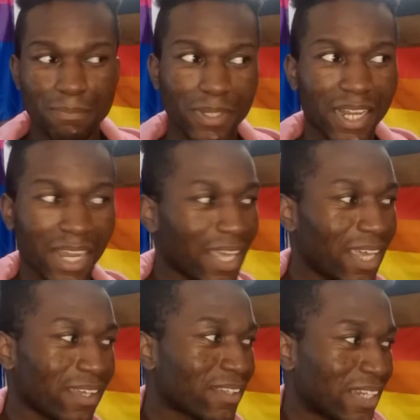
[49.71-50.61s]
but
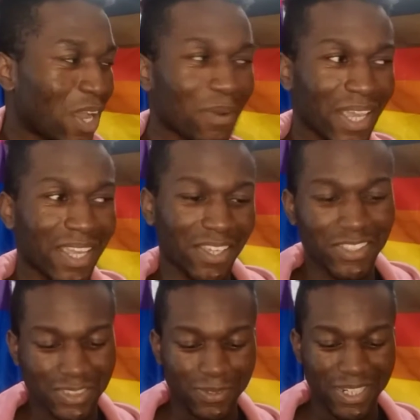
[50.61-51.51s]
like now I'm getting
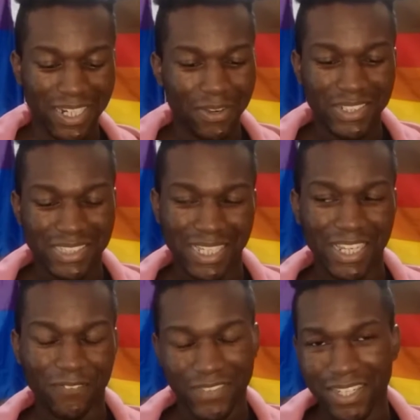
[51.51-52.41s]
used to it and now it's
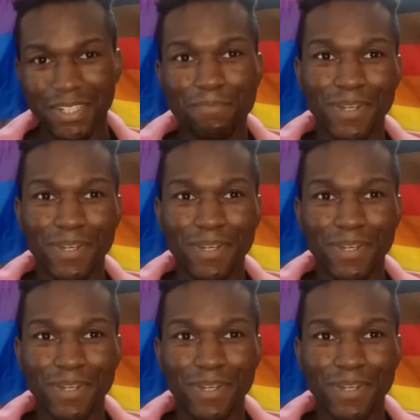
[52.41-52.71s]
like fun.